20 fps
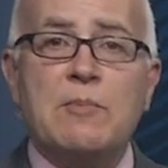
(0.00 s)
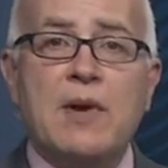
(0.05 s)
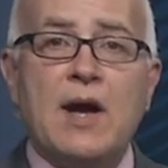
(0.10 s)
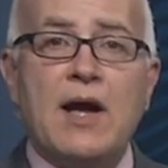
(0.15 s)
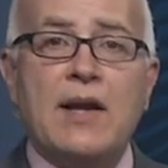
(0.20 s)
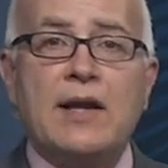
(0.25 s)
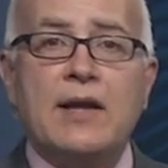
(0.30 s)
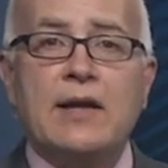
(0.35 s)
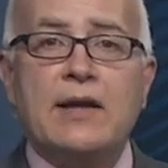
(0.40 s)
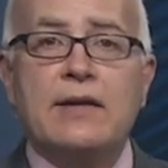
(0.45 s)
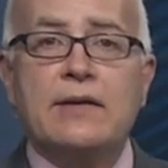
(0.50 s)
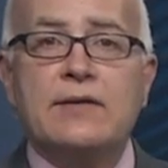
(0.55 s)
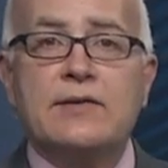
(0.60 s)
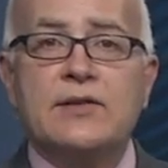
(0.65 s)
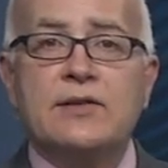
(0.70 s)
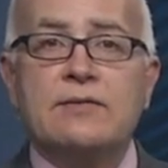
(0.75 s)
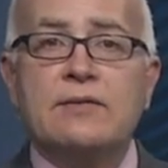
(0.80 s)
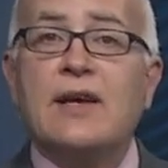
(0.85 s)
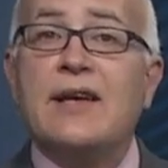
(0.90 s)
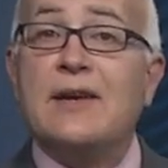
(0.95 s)
Bonnie
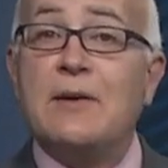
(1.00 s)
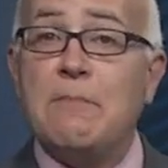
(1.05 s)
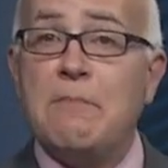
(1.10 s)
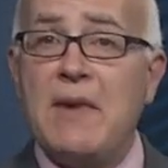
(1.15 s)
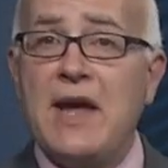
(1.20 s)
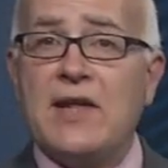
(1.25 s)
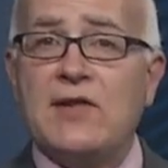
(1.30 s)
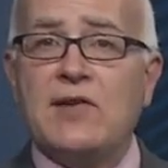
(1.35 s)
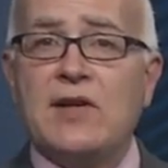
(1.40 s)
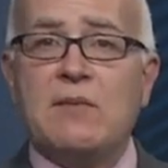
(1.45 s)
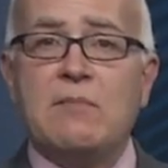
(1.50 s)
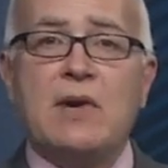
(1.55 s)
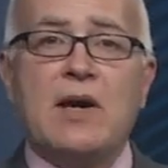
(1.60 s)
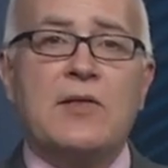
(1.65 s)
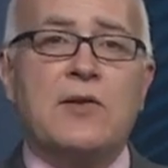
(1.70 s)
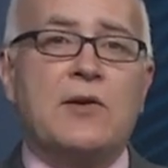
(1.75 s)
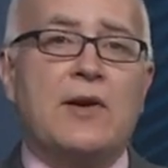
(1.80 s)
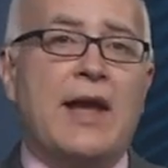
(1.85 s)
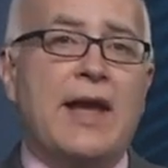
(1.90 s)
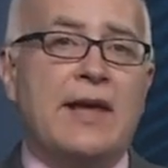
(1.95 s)
as an amazing
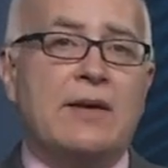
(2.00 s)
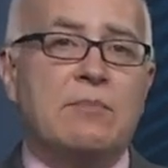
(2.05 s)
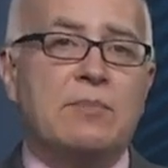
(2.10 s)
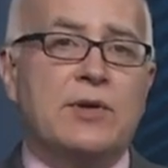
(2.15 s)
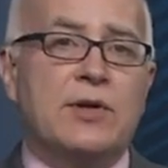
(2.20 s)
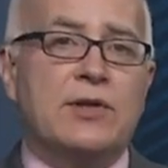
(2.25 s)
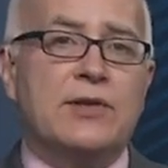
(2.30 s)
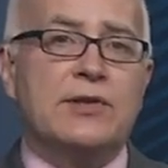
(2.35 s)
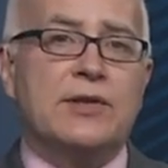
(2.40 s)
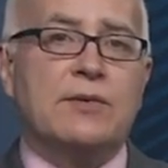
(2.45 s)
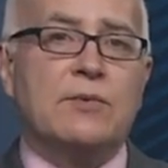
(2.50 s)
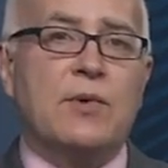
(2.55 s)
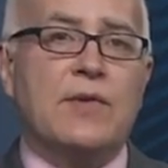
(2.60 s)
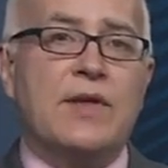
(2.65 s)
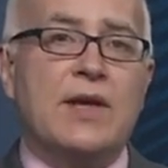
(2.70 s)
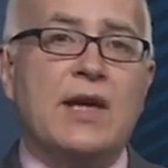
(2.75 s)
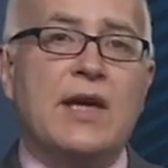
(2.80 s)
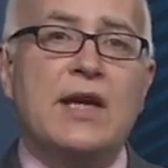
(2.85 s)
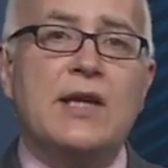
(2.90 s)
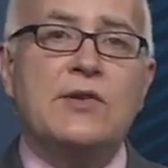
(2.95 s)
mother and person with
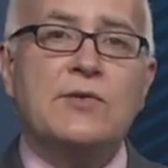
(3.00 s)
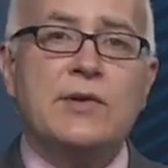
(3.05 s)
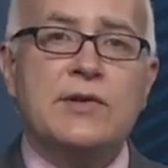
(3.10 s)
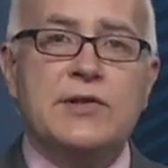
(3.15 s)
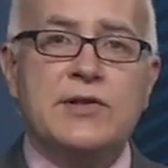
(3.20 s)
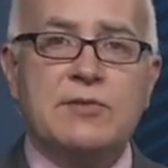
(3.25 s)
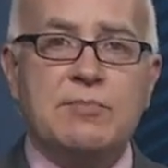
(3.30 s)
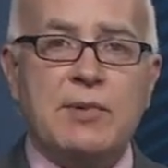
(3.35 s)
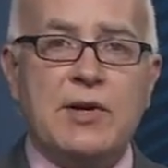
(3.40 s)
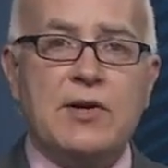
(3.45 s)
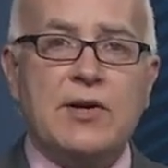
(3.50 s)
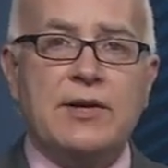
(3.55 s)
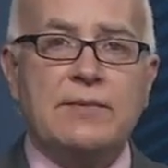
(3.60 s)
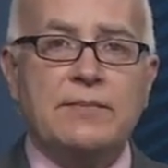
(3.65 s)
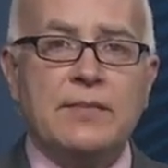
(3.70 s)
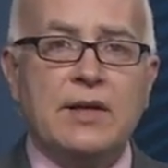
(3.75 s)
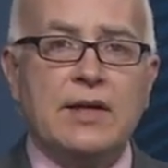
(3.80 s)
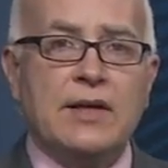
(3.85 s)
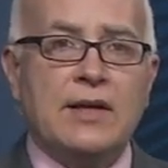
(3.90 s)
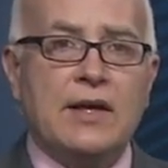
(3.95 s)
a kindred spirit
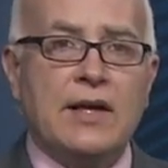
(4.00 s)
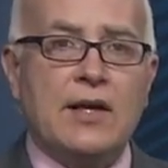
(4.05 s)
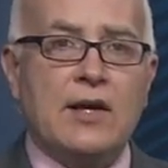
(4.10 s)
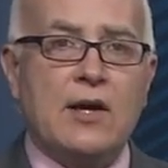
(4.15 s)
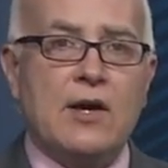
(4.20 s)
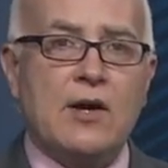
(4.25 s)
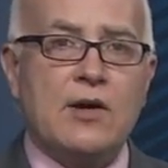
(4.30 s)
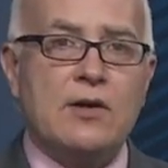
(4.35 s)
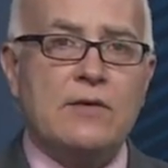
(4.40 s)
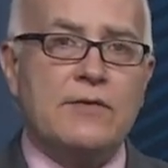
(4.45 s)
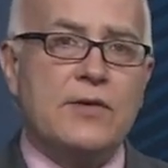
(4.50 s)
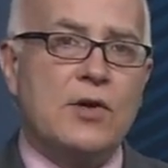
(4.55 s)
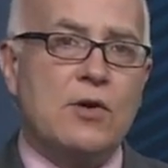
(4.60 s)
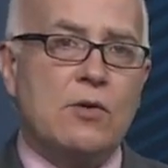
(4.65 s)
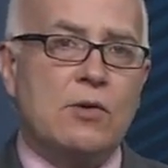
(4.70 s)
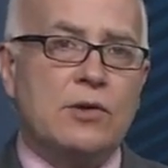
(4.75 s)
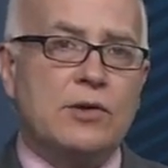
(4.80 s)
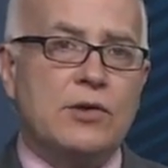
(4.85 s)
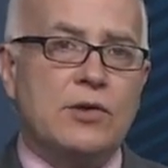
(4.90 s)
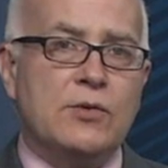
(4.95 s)
and a heart of
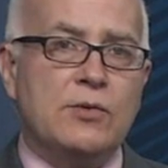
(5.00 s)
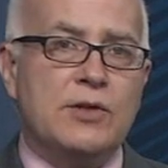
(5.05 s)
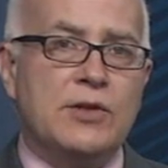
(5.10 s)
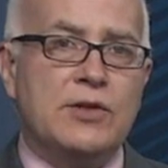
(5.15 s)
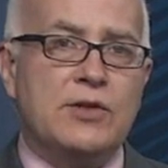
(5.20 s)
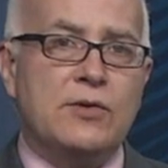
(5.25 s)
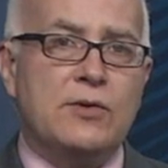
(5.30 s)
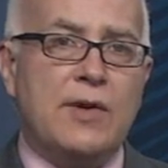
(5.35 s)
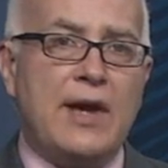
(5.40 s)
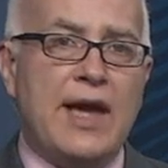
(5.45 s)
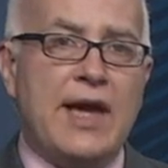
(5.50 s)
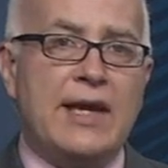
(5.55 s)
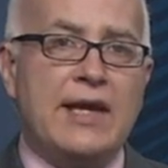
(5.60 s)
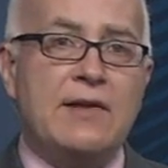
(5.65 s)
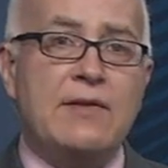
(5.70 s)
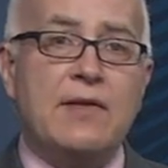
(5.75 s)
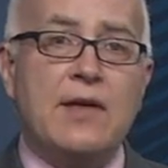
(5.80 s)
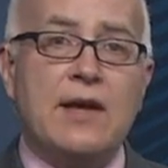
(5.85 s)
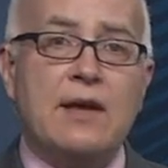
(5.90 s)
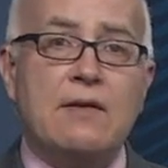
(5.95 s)
gold who would do
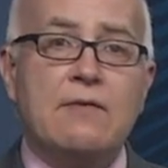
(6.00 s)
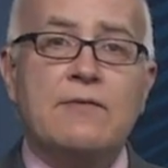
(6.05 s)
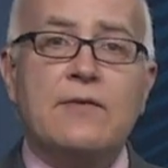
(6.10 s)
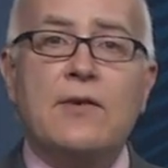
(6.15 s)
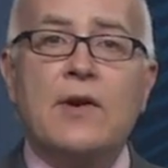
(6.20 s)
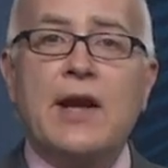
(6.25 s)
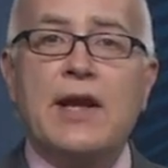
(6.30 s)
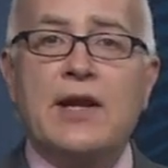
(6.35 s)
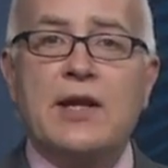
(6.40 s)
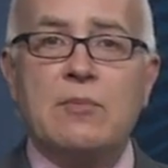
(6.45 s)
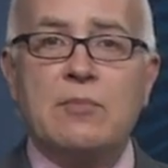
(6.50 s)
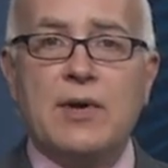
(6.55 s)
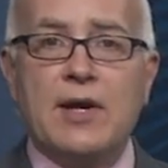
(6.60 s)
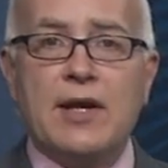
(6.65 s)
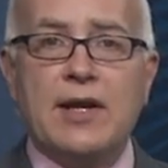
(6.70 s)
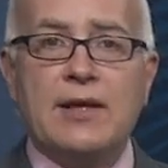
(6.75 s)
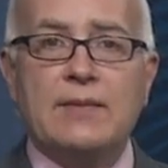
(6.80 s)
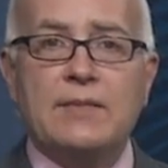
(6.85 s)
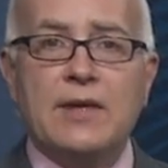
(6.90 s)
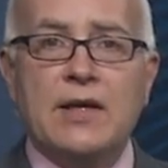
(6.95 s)
anything for
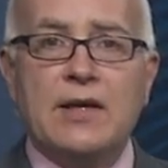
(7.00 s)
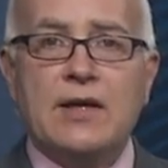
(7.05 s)
anybody.